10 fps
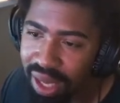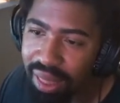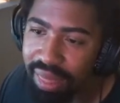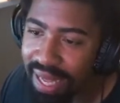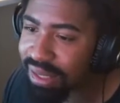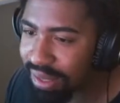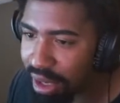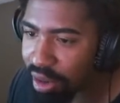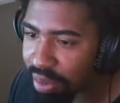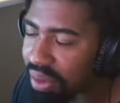That's
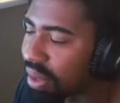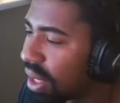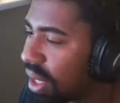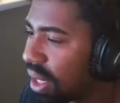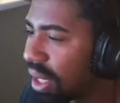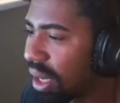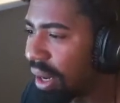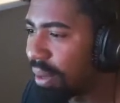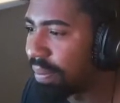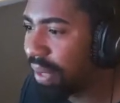terrible. All
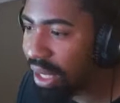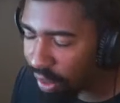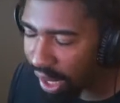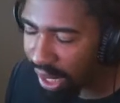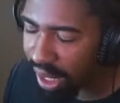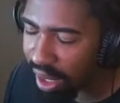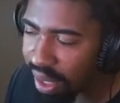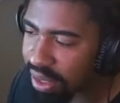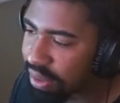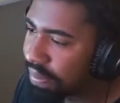right. Anyway, I digress.